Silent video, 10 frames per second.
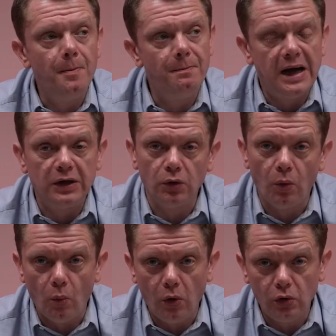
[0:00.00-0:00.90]
banged
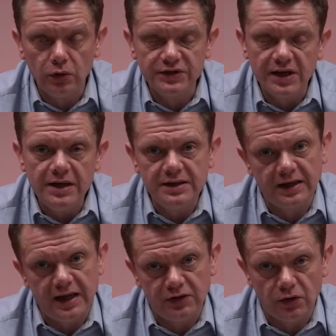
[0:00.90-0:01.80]
on walls to
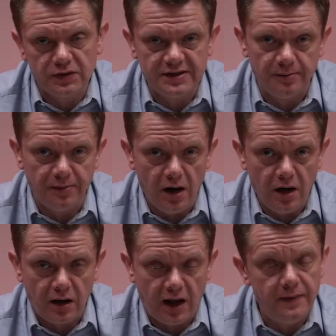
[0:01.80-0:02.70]
get dogs to
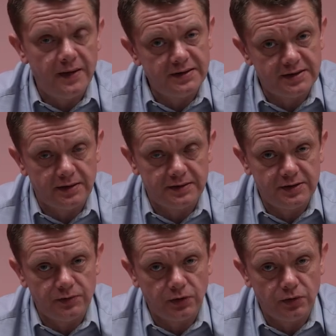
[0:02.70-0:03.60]
bark and then started
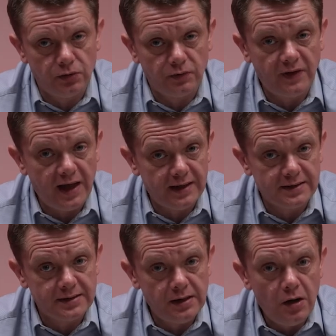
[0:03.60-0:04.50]
to record
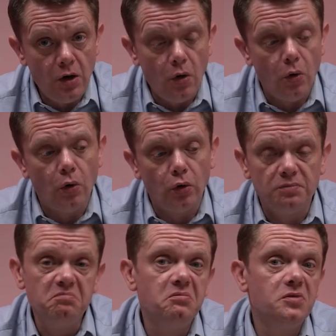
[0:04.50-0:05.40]
that, or
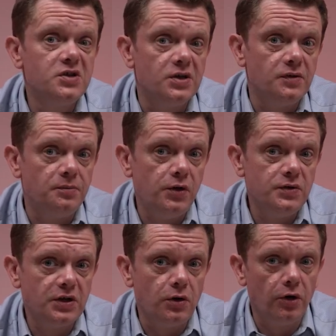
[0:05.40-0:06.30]
turned
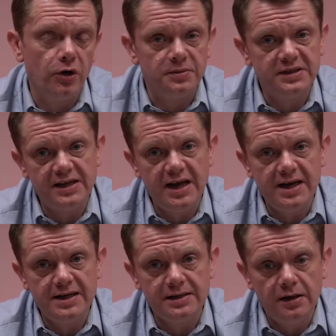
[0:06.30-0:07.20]
music on
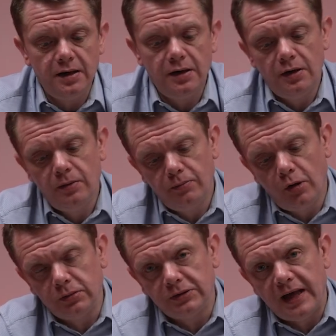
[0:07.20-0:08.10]
upstairs,
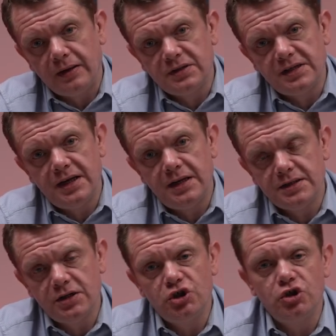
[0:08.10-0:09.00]
bobble
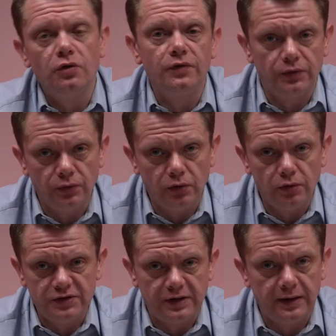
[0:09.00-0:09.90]
downstairs, shut the
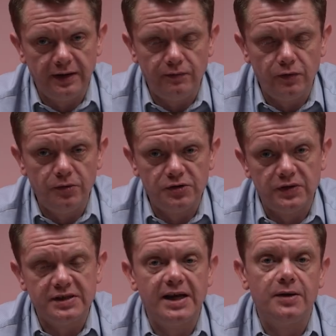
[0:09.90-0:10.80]
door to the living room so
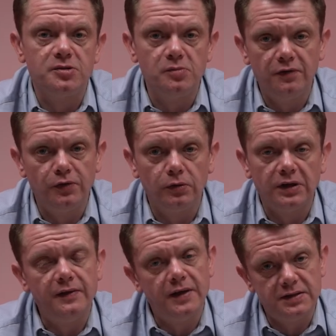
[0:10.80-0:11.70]
it sounds muffled
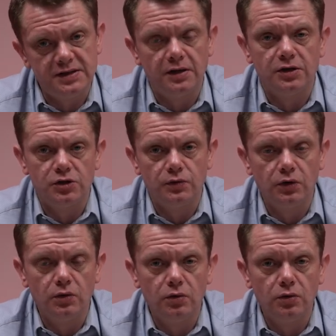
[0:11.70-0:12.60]
and then start to
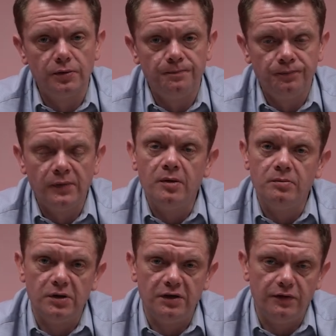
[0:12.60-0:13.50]
record.
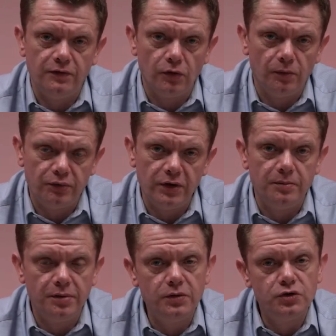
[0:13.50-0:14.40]
But if you've got pre
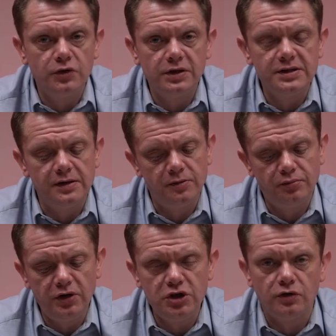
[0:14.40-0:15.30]
and post triggers, the
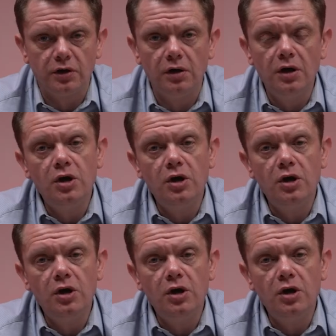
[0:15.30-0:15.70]
pre-trigger,